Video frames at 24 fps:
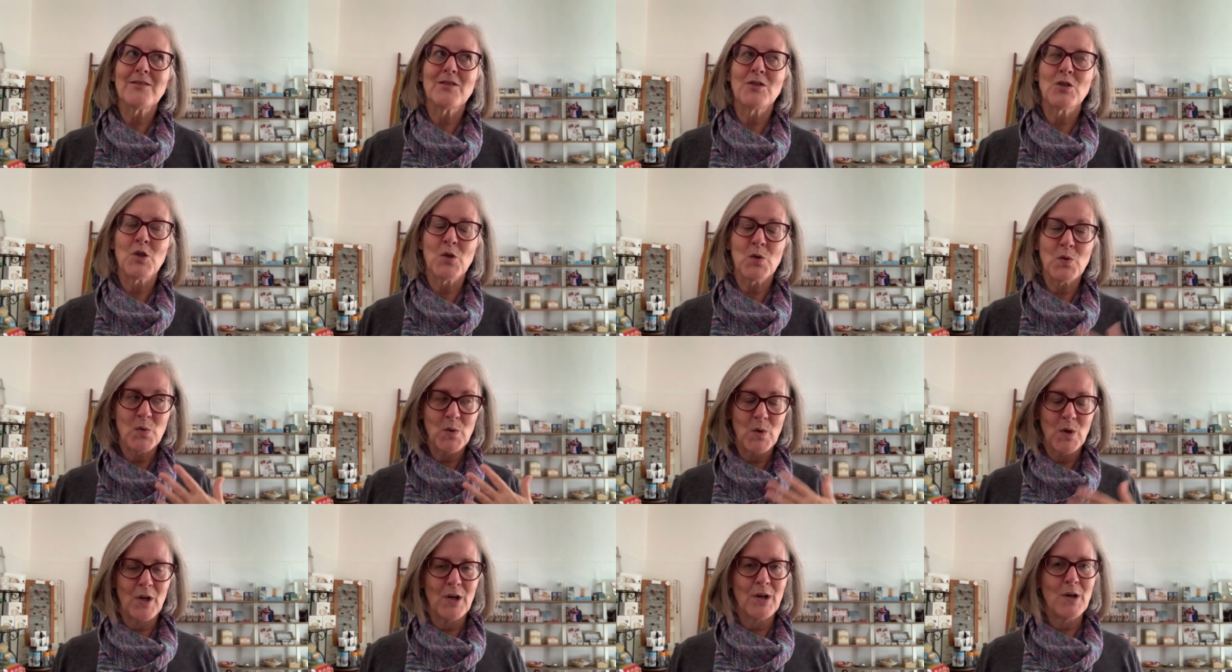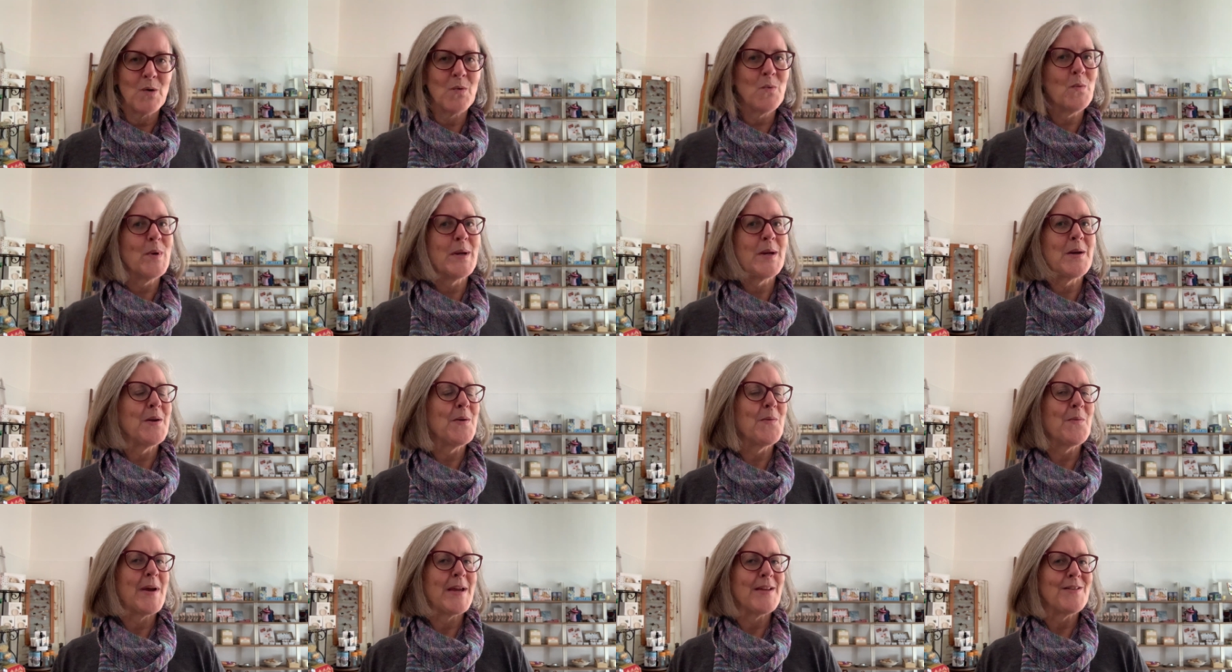tour,
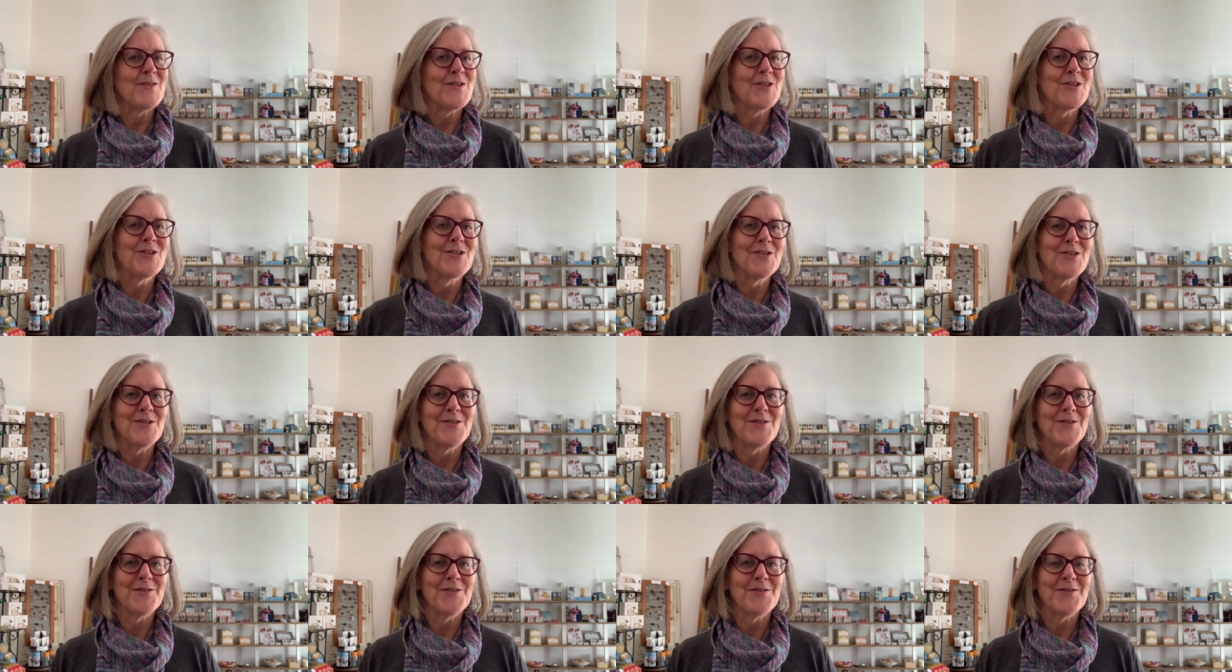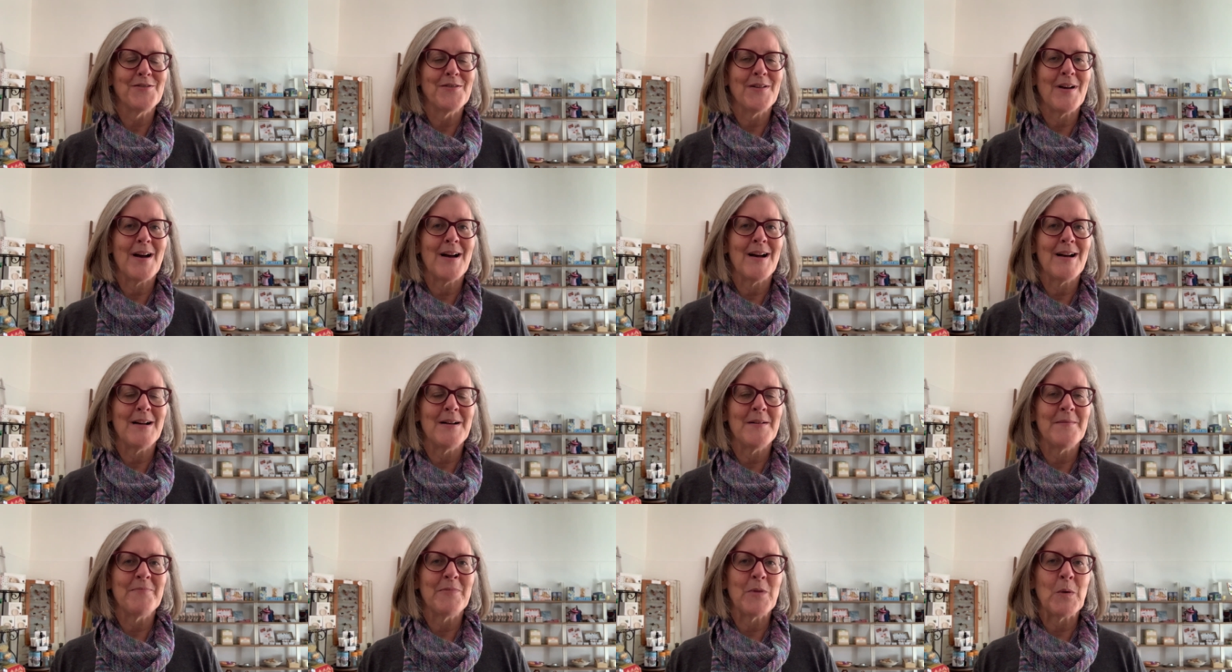we went to,
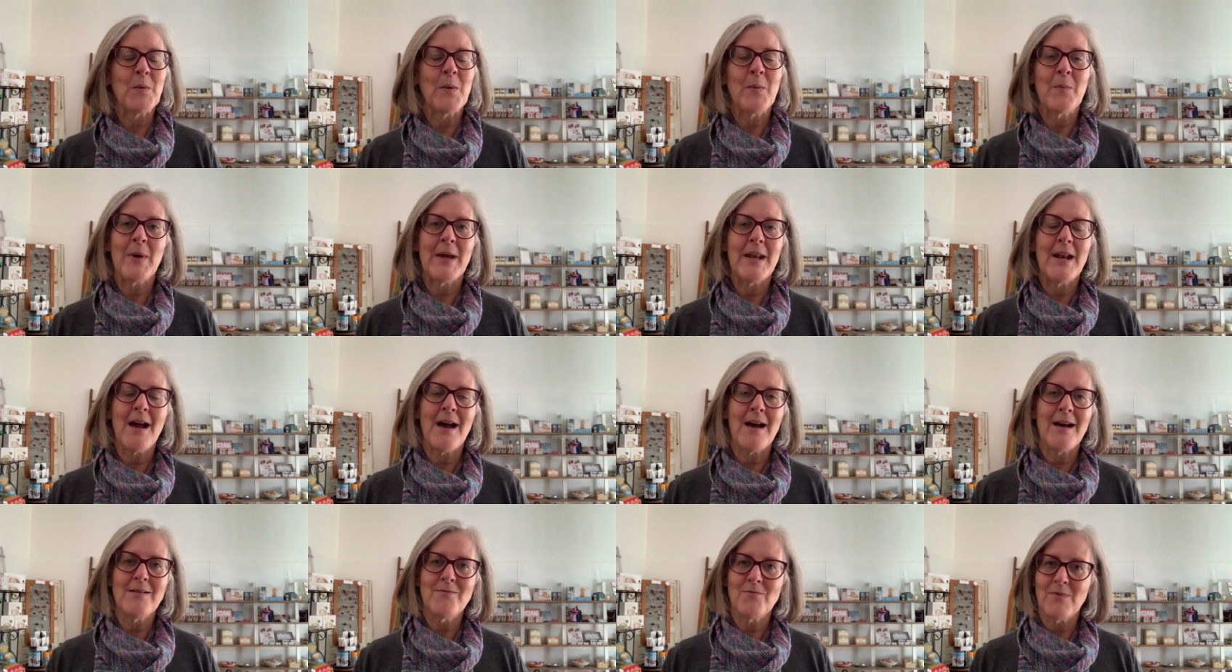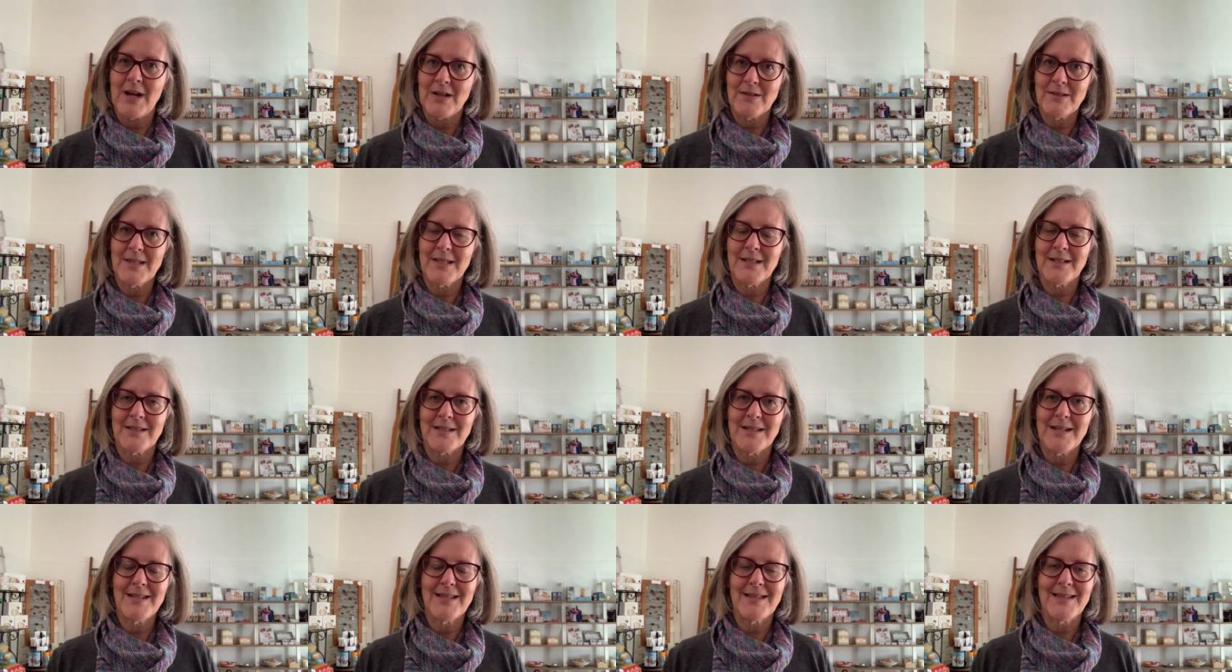um, we went on Route
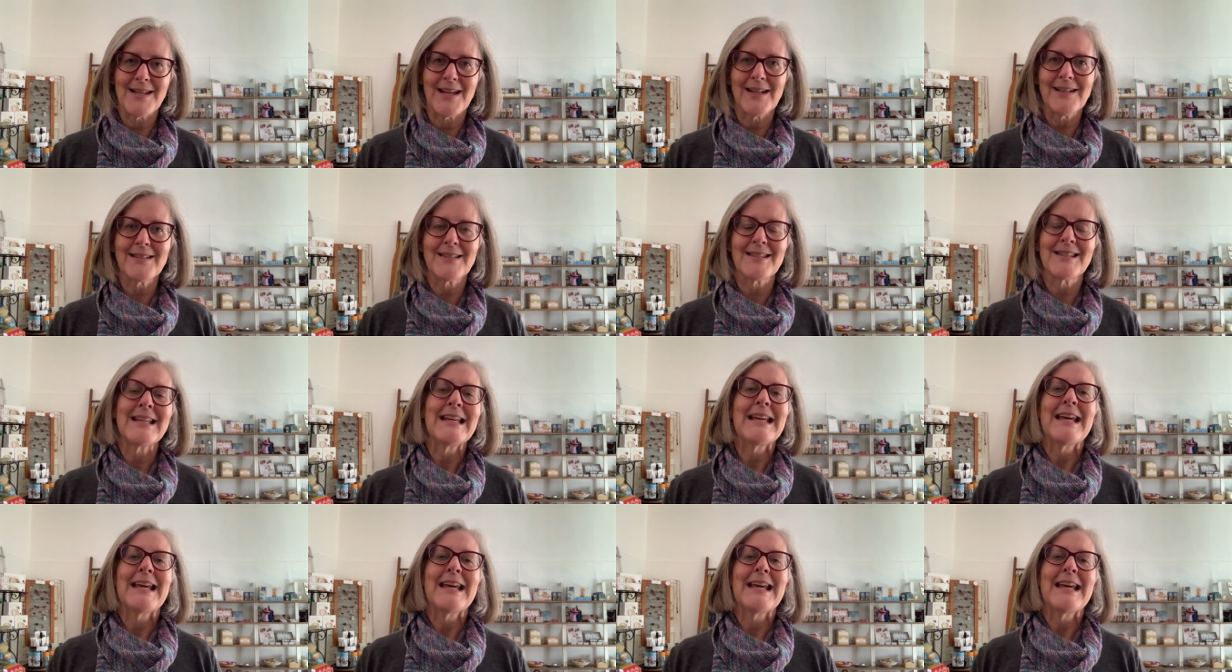66.